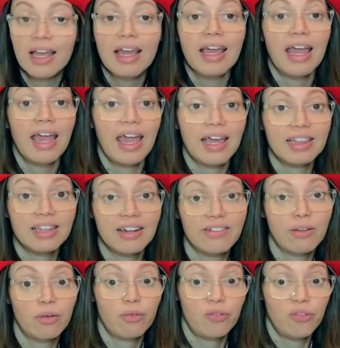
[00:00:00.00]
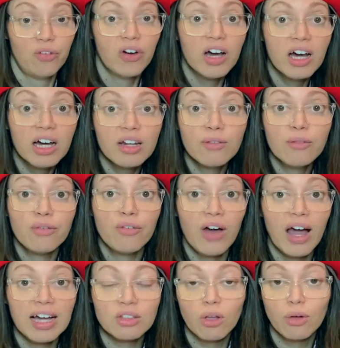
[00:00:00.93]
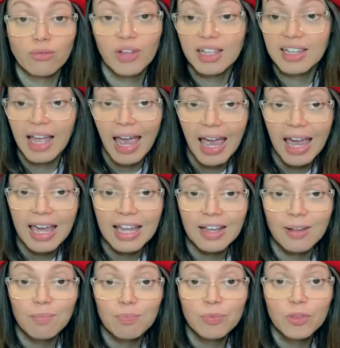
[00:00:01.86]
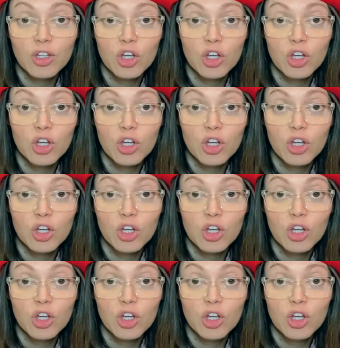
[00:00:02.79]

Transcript: and there is a fun fact of the day.